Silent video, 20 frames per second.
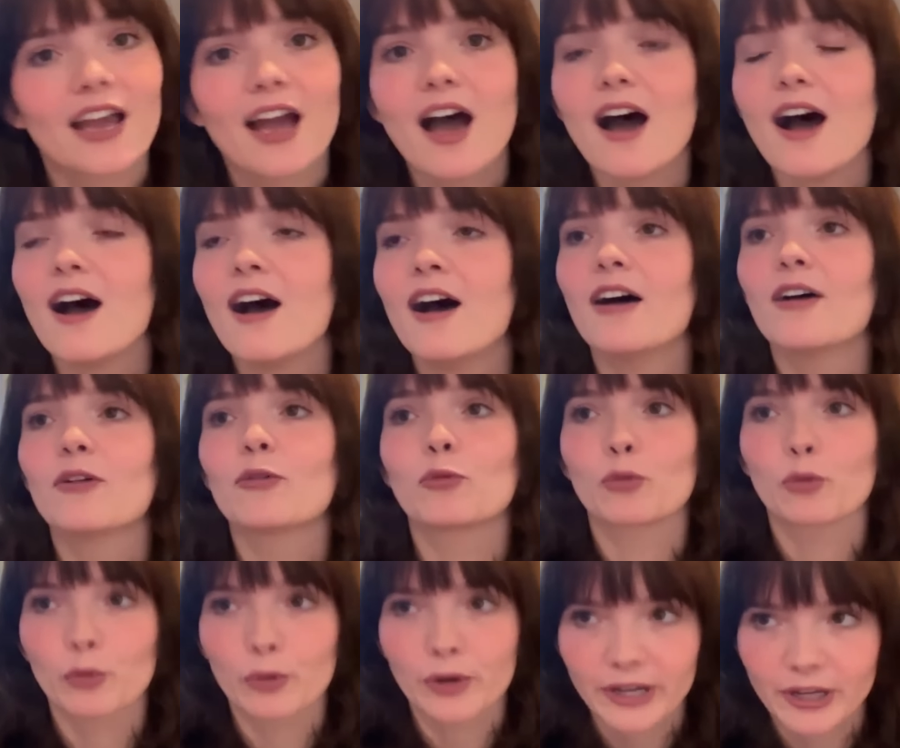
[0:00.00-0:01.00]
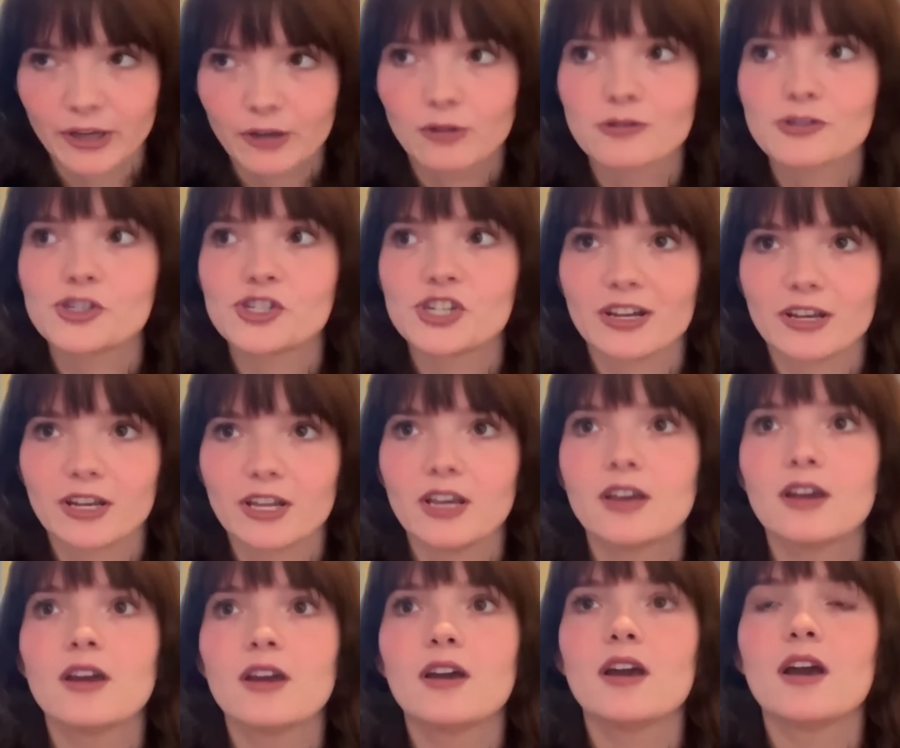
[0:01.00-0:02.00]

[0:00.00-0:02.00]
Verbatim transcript: uh, real shitty.